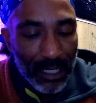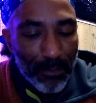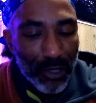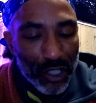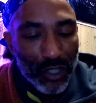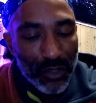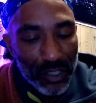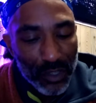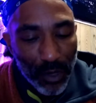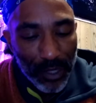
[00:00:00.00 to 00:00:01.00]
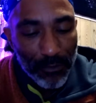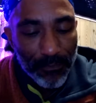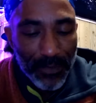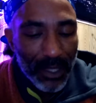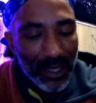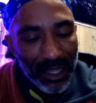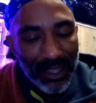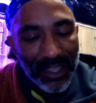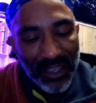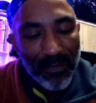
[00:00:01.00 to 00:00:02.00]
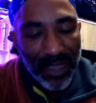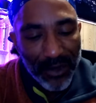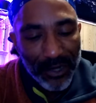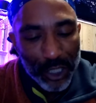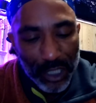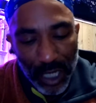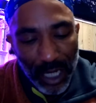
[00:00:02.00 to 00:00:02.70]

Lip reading: to push through the soil, and then they'll perish.